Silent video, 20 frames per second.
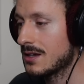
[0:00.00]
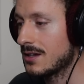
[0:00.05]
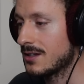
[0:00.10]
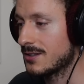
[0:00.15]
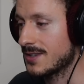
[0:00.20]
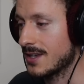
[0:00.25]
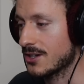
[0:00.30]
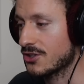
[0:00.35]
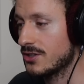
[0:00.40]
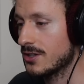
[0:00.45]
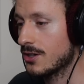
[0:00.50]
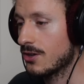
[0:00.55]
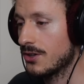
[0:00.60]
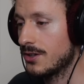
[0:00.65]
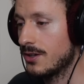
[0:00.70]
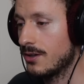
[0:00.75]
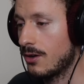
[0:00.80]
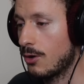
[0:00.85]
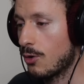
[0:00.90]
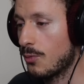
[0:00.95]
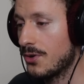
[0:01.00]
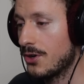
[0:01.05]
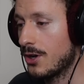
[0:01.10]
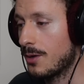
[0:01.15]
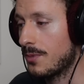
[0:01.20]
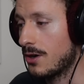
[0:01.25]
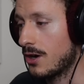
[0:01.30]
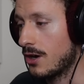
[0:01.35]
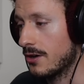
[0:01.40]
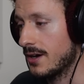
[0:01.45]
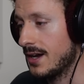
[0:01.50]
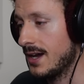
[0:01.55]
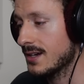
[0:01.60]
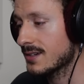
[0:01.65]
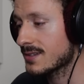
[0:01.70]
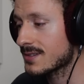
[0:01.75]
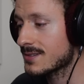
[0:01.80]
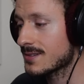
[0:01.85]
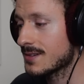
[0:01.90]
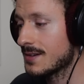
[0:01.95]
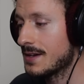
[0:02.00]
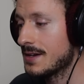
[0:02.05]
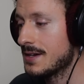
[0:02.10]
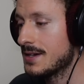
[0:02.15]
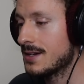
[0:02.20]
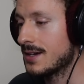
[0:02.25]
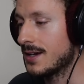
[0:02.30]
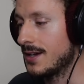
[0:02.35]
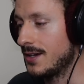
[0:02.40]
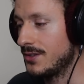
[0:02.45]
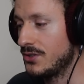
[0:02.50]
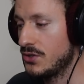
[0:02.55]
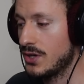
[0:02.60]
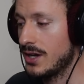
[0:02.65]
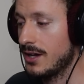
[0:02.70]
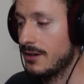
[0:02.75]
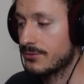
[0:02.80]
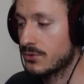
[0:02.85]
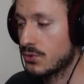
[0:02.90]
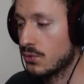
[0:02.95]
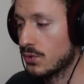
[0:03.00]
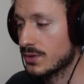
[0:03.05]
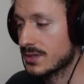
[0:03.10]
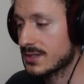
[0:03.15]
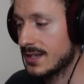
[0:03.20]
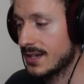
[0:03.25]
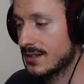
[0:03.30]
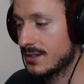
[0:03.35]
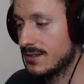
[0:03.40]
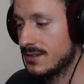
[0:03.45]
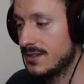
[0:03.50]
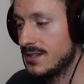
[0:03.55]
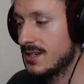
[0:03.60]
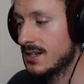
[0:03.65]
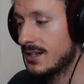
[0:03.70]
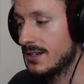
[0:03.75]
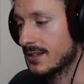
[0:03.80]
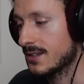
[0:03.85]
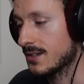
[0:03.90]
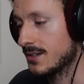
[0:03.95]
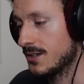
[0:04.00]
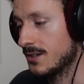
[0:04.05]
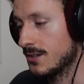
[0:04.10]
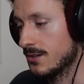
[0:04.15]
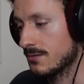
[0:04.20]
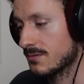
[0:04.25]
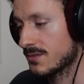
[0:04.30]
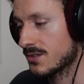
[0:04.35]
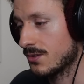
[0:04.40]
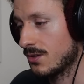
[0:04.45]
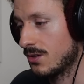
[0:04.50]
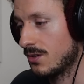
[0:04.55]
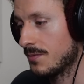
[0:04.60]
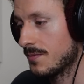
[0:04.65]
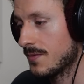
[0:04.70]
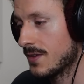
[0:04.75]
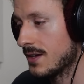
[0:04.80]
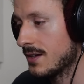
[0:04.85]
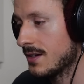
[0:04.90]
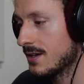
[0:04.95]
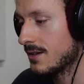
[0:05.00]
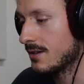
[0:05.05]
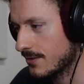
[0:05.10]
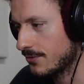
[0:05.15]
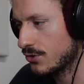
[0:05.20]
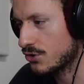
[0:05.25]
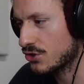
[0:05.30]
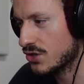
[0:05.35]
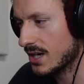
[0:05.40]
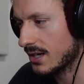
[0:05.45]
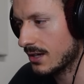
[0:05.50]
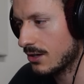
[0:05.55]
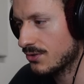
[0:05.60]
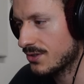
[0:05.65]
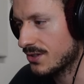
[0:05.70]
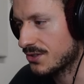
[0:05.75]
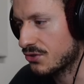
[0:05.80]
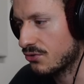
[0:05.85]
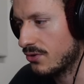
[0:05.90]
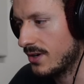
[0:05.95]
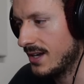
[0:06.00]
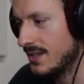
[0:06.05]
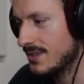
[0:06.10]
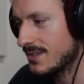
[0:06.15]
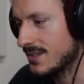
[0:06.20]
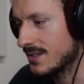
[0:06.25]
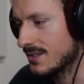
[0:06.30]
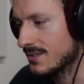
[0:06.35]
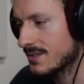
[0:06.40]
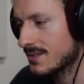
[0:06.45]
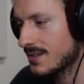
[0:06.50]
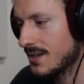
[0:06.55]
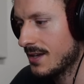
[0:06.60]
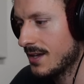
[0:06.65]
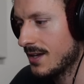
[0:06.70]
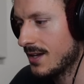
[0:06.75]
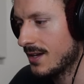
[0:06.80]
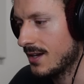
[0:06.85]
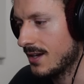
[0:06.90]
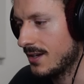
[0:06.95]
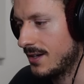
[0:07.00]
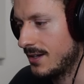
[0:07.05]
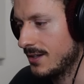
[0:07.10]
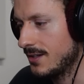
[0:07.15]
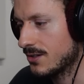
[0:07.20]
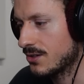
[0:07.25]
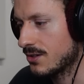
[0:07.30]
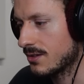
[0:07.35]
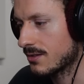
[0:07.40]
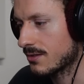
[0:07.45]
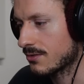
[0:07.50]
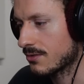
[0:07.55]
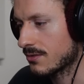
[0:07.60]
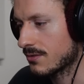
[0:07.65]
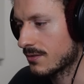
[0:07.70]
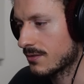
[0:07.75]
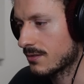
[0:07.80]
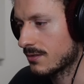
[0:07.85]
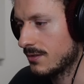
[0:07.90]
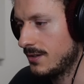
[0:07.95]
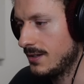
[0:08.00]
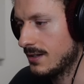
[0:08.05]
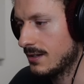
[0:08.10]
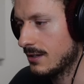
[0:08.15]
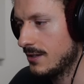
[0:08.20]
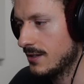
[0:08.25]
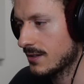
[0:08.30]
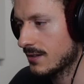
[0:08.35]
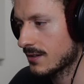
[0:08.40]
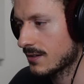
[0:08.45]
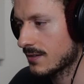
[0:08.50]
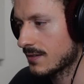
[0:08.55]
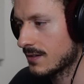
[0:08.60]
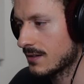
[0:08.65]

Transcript: it's actually going to open up RX, and you have tools like a declick in here. So if you check out the transients and I hit declick,